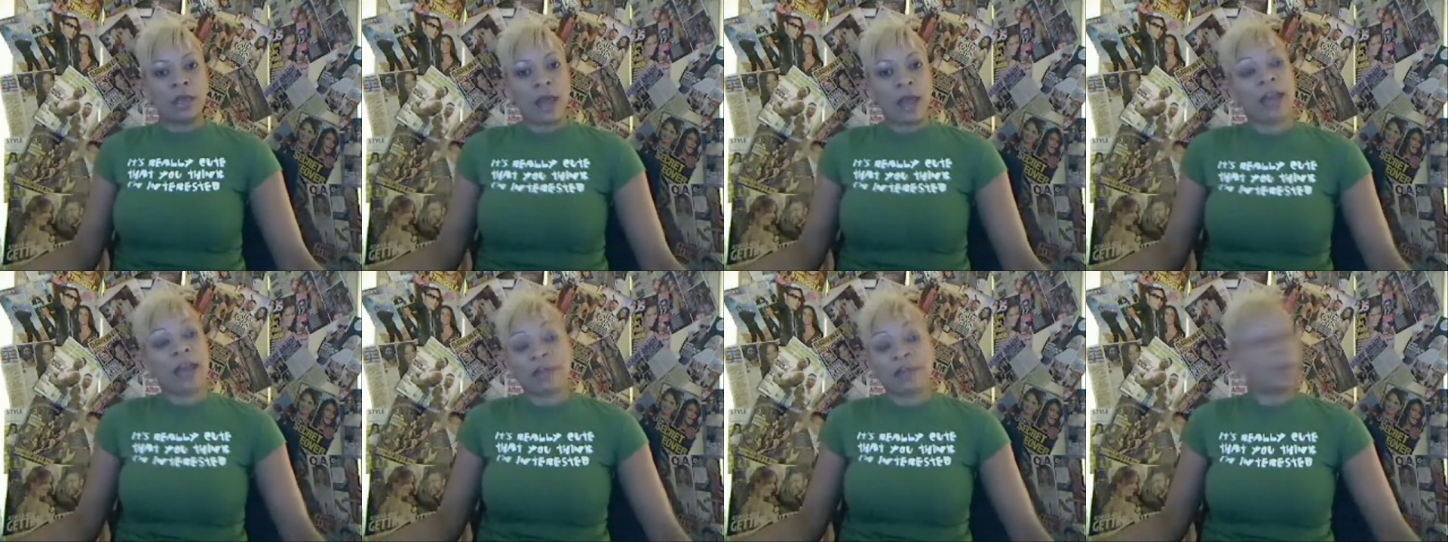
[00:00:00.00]

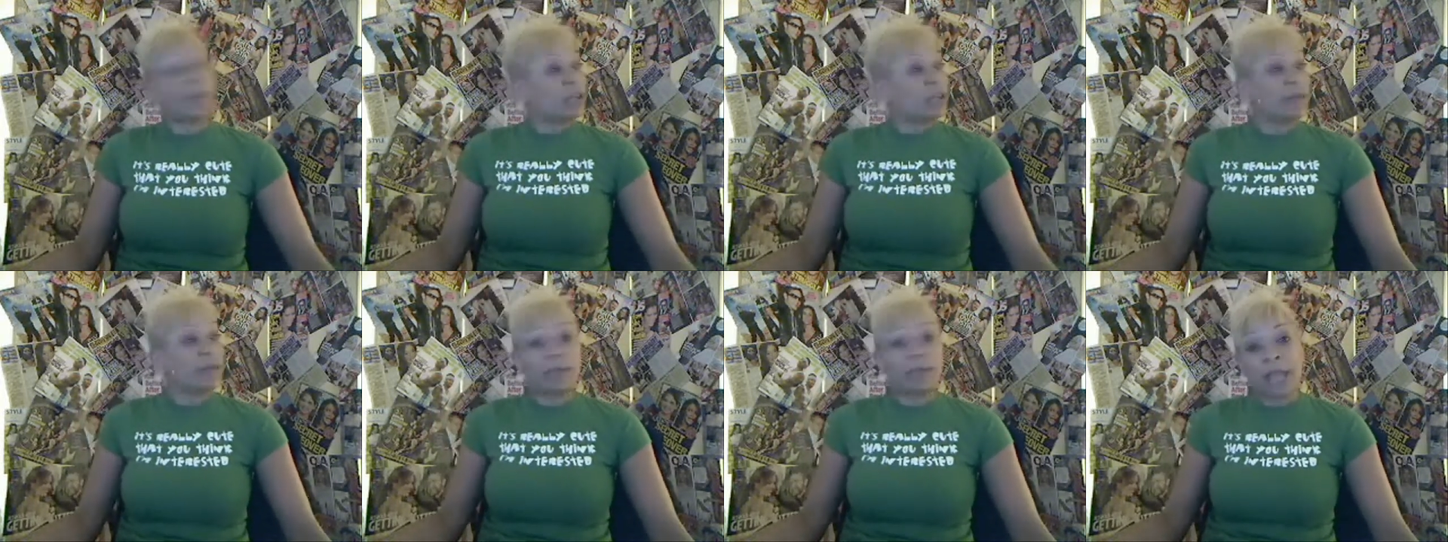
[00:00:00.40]
At the
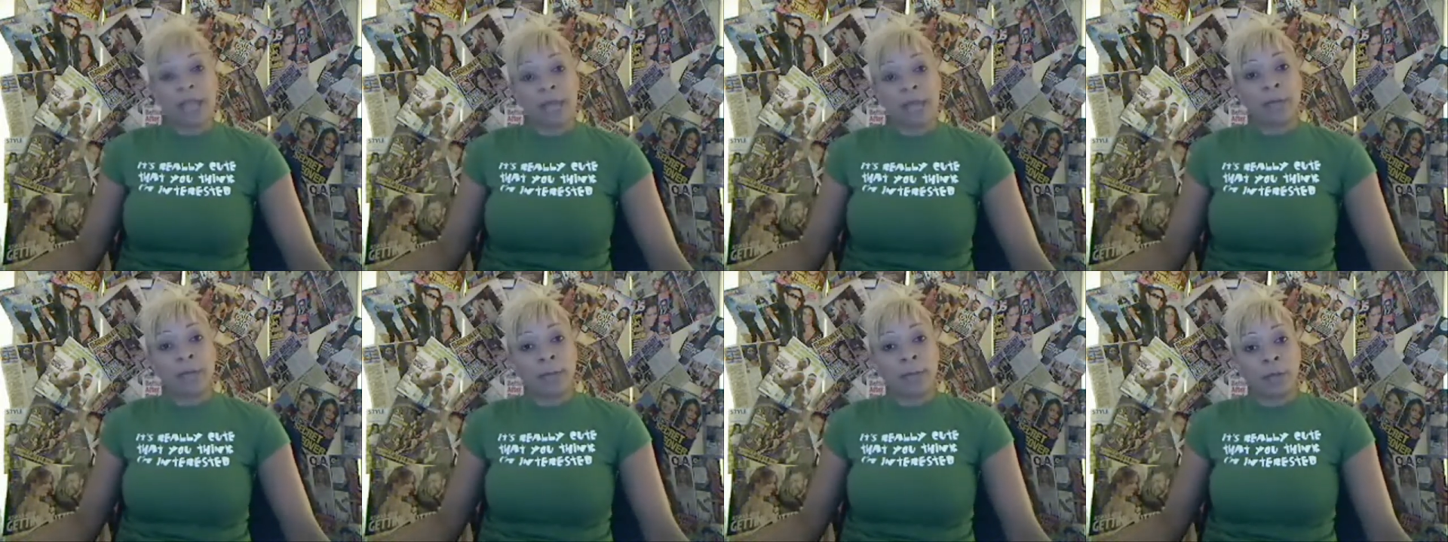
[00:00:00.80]
end of the day,
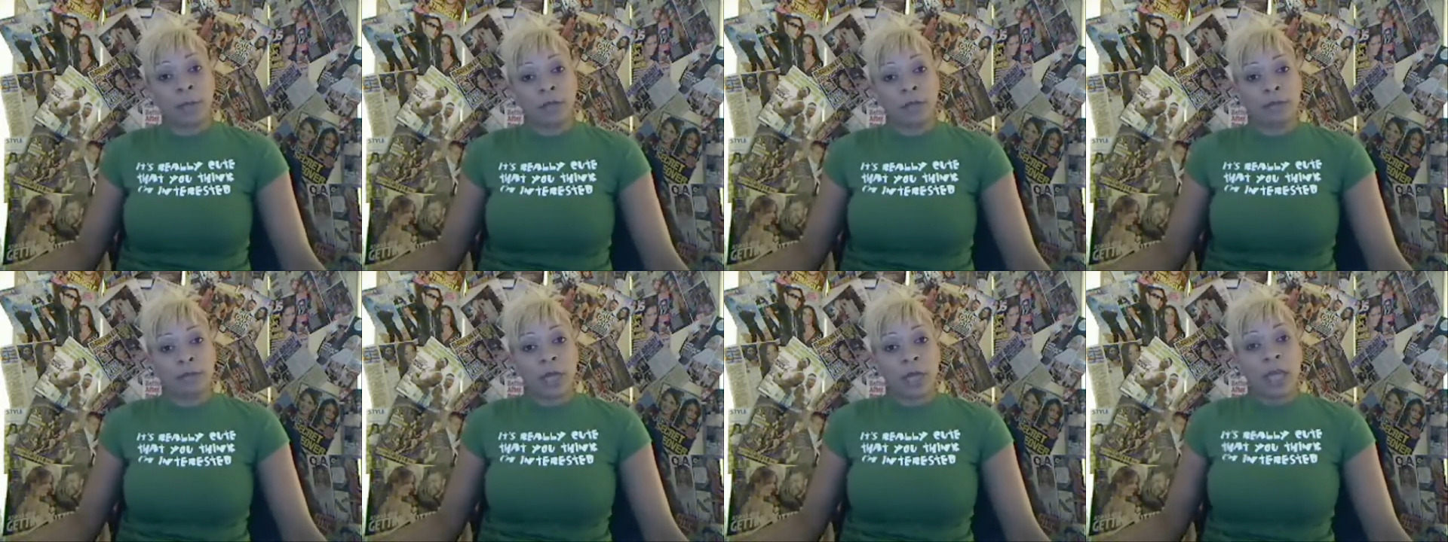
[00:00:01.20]

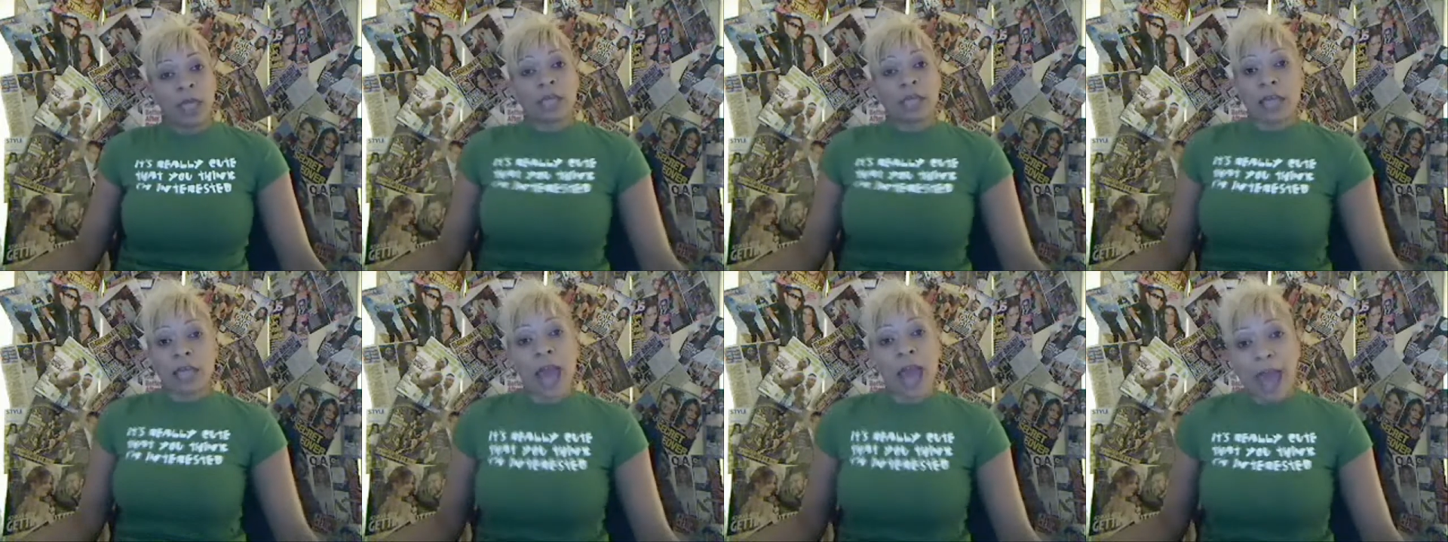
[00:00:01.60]
people,
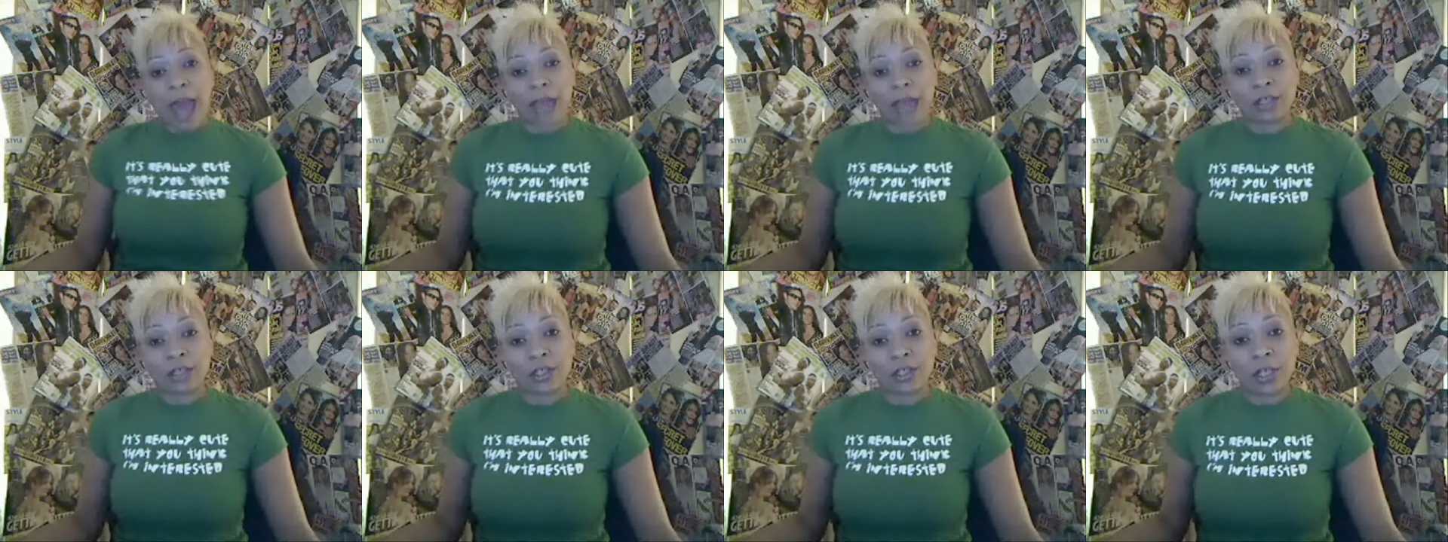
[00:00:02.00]

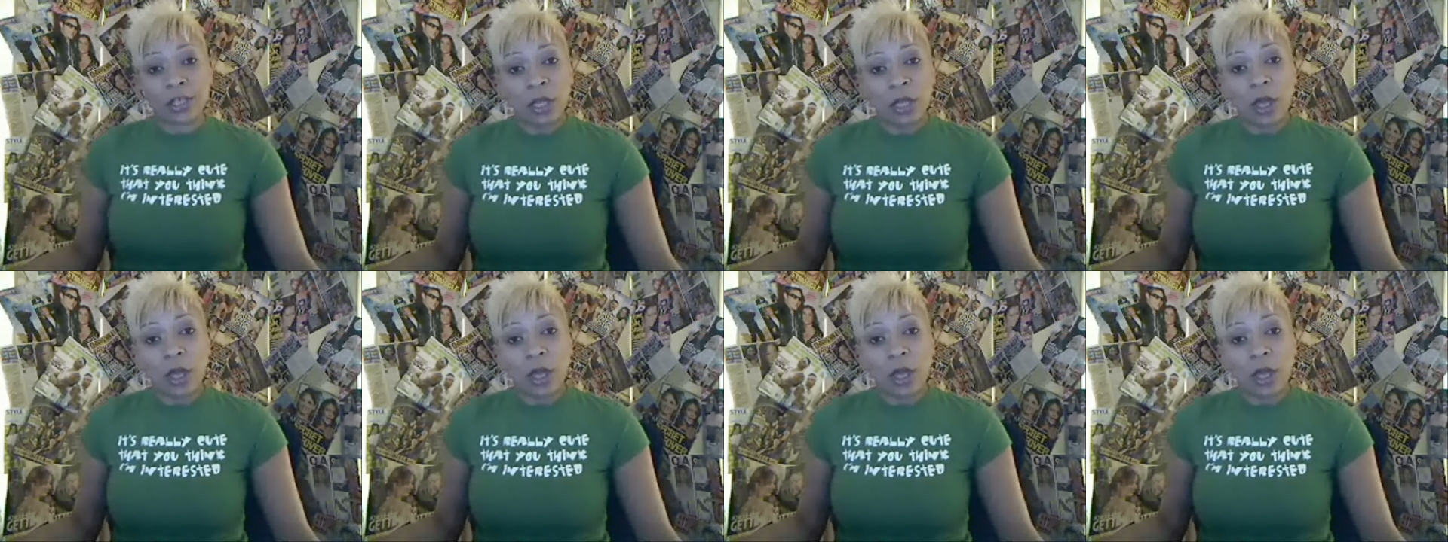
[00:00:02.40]
cash.